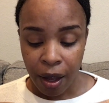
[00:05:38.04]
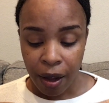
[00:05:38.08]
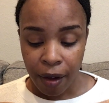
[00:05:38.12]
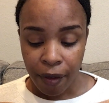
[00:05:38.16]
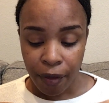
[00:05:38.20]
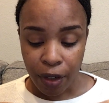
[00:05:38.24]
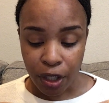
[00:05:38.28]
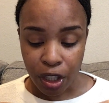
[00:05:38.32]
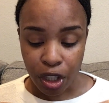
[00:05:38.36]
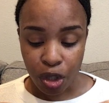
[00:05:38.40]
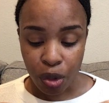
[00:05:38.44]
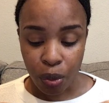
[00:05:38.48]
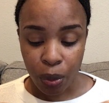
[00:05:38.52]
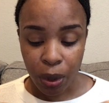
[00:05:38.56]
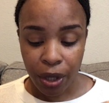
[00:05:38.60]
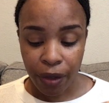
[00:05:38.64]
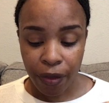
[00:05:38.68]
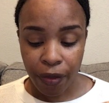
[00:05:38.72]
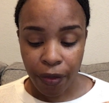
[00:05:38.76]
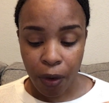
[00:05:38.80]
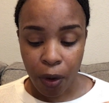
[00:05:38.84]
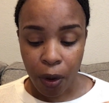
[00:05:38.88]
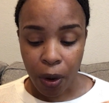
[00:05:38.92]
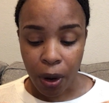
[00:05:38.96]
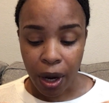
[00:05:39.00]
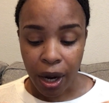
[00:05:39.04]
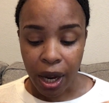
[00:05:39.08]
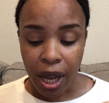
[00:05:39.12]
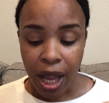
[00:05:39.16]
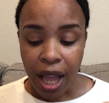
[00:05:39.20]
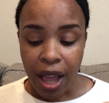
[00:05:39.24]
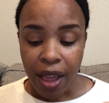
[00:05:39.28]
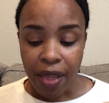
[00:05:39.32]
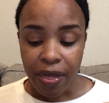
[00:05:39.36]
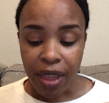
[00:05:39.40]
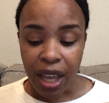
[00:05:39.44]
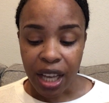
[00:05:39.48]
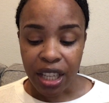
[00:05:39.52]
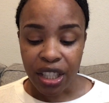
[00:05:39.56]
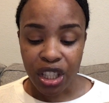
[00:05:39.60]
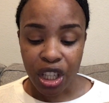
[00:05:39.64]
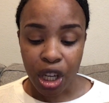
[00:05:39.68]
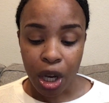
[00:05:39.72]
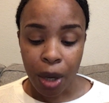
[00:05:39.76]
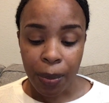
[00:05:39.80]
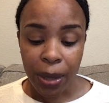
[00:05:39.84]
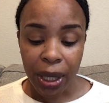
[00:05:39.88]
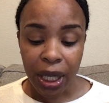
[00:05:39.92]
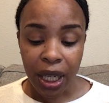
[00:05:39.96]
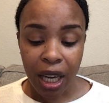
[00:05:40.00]
Verse 24, they
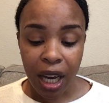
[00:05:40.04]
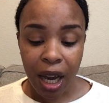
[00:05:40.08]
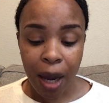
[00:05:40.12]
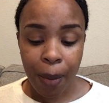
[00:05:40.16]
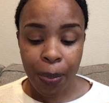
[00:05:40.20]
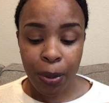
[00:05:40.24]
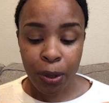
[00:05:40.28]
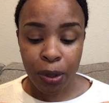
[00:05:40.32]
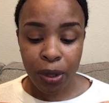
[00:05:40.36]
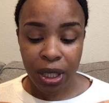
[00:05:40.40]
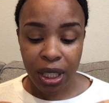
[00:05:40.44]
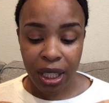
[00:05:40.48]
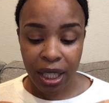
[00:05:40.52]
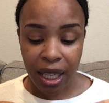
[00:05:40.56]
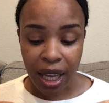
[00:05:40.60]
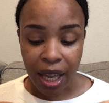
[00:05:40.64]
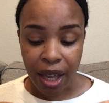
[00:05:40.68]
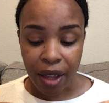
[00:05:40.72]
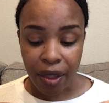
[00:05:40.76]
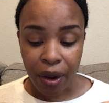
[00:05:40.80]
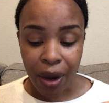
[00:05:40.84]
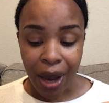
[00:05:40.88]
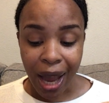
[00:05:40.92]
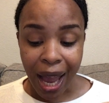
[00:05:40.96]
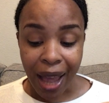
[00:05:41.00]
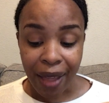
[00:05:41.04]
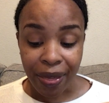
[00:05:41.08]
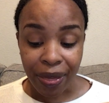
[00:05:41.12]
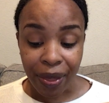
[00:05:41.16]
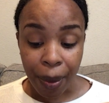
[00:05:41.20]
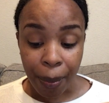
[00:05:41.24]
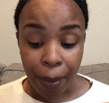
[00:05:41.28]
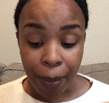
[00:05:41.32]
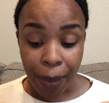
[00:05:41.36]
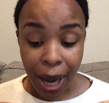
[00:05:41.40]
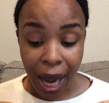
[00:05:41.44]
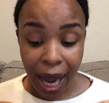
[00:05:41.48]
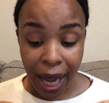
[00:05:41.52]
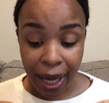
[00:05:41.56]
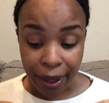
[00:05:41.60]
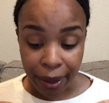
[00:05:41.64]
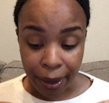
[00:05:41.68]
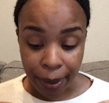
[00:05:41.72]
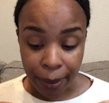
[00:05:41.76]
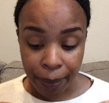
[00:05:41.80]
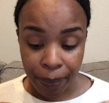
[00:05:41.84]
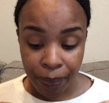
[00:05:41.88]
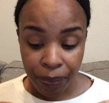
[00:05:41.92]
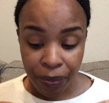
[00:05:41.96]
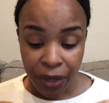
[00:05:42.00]
shall be coupled together at the
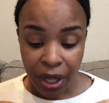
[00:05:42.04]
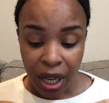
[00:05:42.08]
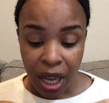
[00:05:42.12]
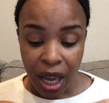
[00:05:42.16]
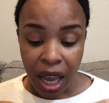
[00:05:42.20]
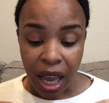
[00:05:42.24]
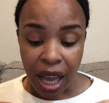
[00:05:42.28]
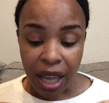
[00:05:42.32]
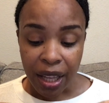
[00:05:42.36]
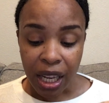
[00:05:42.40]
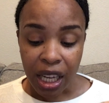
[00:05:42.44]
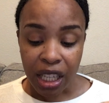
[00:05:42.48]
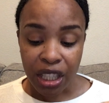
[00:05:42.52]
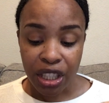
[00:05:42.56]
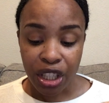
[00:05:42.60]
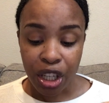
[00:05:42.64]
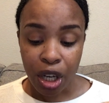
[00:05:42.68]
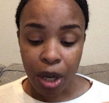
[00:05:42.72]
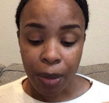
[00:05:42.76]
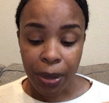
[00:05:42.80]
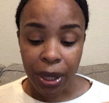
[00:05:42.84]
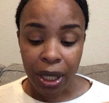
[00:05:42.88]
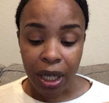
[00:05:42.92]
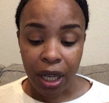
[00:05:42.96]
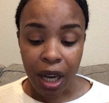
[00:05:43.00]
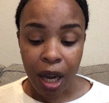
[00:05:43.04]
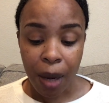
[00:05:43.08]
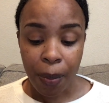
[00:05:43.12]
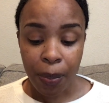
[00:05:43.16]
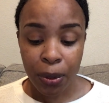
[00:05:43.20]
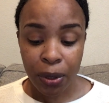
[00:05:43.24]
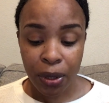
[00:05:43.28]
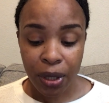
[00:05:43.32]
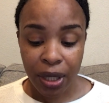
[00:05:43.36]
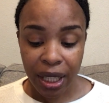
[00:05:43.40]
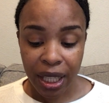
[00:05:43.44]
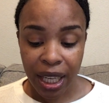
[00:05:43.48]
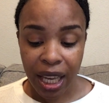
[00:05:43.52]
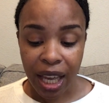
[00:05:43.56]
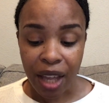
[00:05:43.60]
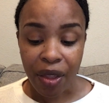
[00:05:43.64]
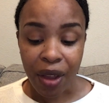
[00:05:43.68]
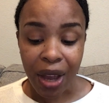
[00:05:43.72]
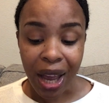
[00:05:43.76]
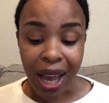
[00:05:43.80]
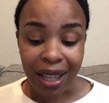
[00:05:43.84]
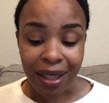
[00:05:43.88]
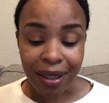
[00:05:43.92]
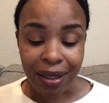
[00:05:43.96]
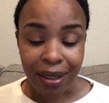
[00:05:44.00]
bottom, and they shall be coupled together
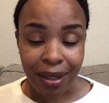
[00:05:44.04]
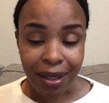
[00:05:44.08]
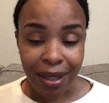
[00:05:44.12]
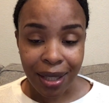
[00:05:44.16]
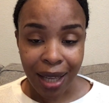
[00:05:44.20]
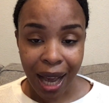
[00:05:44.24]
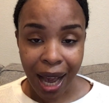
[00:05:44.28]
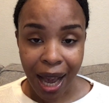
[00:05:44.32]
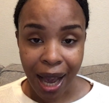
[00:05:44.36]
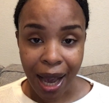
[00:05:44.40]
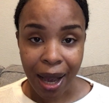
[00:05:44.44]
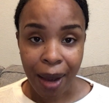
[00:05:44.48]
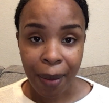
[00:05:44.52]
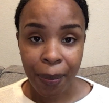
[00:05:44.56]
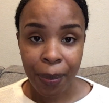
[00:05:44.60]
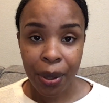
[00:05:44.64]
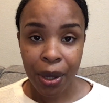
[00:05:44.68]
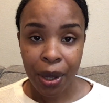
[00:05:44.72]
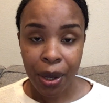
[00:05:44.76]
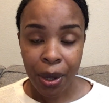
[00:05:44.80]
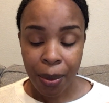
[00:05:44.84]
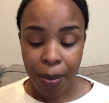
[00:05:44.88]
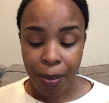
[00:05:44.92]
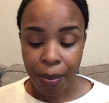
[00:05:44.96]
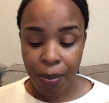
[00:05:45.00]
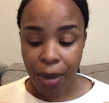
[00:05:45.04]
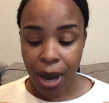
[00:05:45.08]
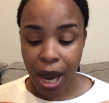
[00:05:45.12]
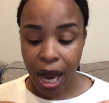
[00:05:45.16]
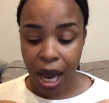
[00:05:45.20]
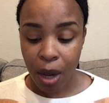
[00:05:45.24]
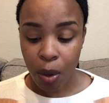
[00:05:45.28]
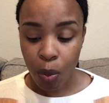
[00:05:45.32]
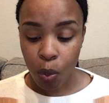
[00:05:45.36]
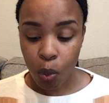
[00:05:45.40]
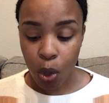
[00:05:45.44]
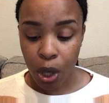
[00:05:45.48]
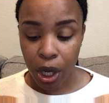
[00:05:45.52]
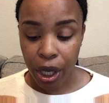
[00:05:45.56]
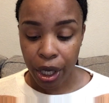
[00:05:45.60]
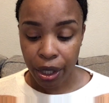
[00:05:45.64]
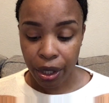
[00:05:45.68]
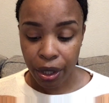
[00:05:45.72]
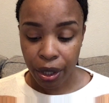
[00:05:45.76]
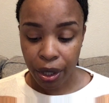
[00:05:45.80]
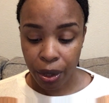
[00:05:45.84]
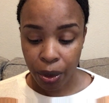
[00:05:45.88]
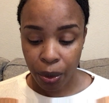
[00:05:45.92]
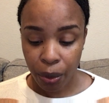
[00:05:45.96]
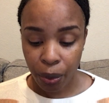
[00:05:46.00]
at the top by
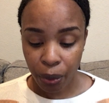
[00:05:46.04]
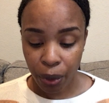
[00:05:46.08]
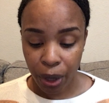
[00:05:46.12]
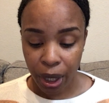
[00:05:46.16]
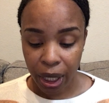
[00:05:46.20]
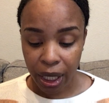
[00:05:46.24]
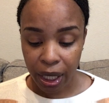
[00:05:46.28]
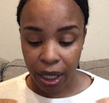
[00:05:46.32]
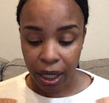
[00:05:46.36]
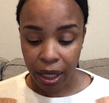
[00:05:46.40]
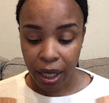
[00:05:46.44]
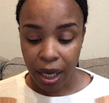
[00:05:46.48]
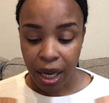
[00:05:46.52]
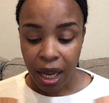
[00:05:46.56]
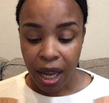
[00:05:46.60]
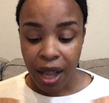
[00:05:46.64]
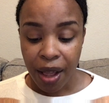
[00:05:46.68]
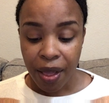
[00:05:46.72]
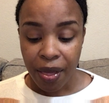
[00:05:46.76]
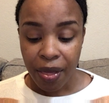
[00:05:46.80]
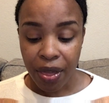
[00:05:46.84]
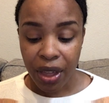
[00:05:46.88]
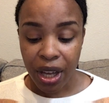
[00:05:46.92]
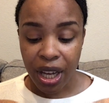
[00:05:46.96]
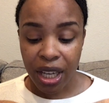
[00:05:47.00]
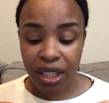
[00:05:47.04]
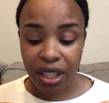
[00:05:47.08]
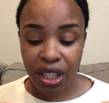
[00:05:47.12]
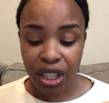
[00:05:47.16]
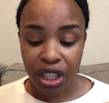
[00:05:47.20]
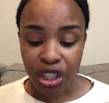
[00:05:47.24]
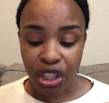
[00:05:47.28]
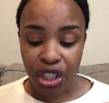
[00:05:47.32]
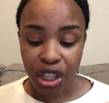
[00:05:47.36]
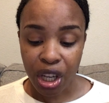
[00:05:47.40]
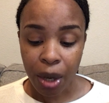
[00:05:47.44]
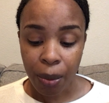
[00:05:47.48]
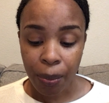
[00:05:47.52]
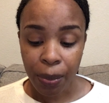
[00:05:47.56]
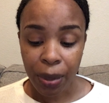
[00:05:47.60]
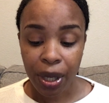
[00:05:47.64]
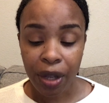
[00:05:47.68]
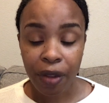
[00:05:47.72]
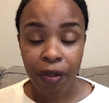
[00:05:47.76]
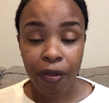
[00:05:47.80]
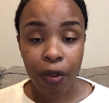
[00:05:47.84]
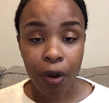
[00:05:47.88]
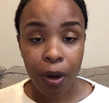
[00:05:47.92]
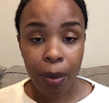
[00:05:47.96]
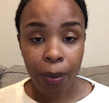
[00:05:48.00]
1 ring. Thus it shall be
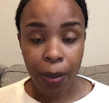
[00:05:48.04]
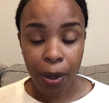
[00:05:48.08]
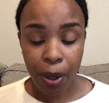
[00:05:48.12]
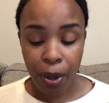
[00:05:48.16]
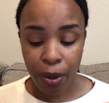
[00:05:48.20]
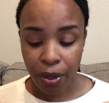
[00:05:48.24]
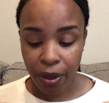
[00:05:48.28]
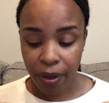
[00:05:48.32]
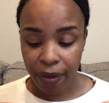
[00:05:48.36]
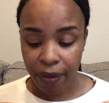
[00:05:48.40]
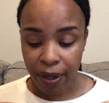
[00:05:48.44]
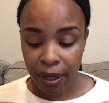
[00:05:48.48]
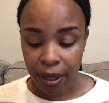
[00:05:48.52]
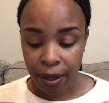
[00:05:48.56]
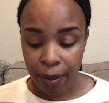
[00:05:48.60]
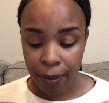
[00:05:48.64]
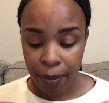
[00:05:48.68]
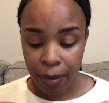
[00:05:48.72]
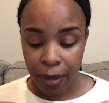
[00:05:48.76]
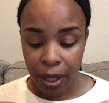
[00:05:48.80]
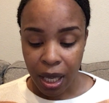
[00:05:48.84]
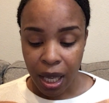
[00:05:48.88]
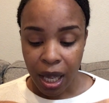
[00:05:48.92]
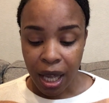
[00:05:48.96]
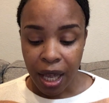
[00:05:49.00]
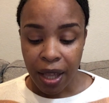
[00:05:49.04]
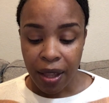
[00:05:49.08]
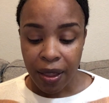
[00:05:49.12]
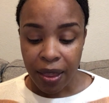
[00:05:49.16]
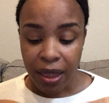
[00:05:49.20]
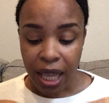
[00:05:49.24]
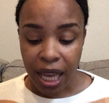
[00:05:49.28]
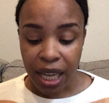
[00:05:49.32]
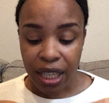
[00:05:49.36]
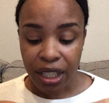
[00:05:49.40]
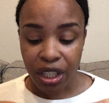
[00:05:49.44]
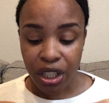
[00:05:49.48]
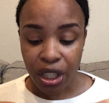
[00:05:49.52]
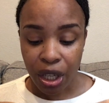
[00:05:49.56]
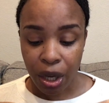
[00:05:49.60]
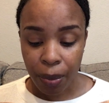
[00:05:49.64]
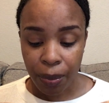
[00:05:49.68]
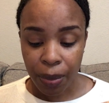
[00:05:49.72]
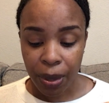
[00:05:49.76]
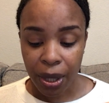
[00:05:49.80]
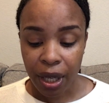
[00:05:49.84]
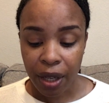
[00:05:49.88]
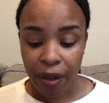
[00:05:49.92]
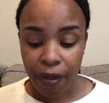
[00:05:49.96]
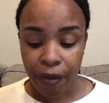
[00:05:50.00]
for both of them. They shall
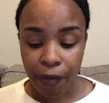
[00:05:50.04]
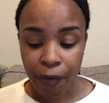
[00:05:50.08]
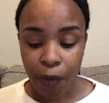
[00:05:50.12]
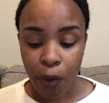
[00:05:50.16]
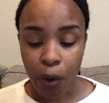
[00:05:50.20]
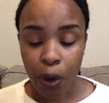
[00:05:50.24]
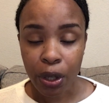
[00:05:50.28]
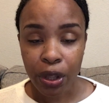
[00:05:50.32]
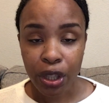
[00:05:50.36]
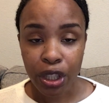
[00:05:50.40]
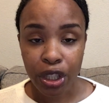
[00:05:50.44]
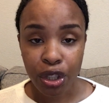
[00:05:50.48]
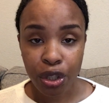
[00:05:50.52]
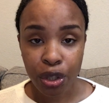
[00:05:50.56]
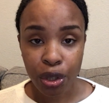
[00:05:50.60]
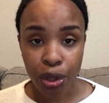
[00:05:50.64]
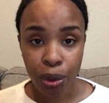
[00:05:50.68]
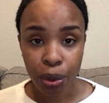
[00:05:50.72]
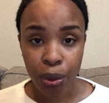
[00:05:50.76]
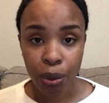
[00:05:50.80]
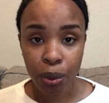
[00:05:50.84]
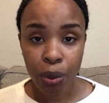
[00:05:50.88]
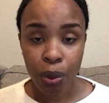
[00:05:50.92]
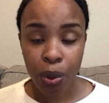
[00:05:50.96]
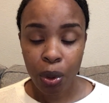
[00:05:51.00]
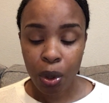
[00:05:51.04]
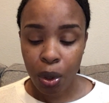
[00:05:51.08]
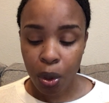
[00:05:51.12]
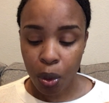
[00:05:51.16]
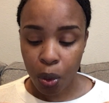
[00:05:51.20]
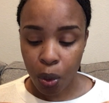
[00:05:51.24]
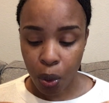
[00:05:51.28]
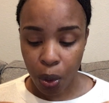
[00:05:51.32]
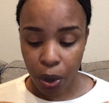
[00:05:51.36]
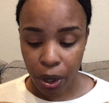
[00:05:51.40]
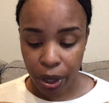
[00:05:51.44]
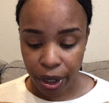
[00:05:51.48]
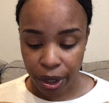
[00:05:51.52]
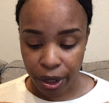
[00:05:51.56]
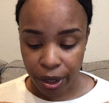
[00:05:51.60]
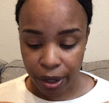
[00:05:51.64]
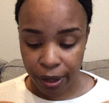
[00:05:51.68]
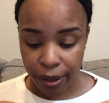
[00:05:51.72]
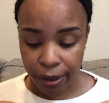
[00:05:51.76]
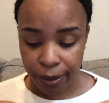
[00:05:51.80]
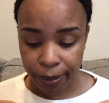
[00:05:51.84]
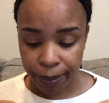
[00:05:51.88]
be for the 2 corners.